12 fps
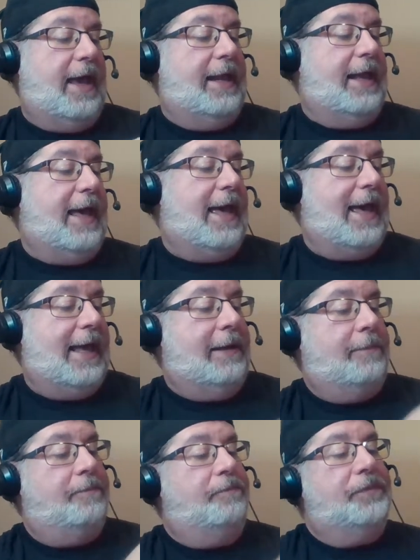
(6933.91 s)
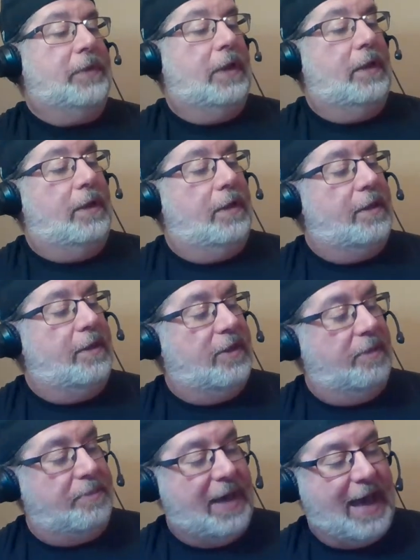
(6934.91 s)
and it had
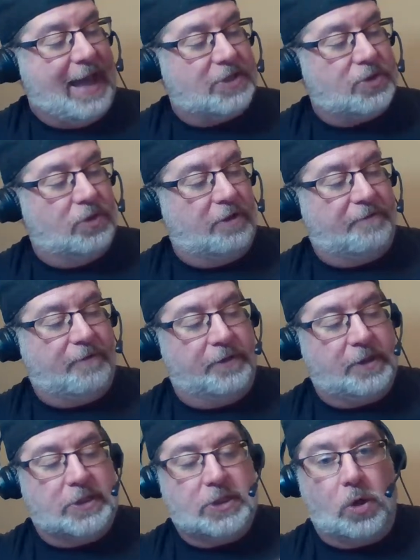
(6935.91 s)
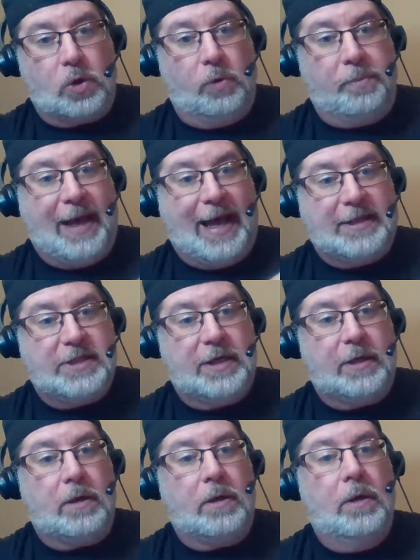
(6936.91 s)
the patch on the front, the circle patch
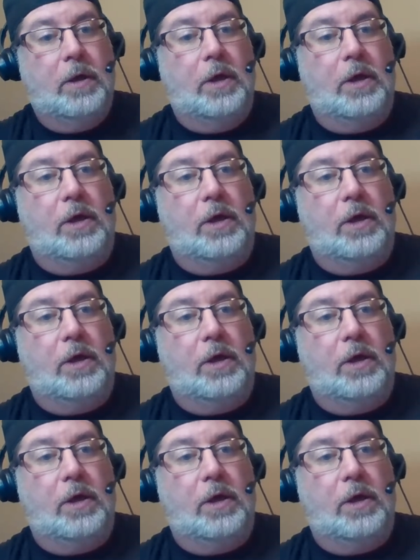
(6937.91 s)
here,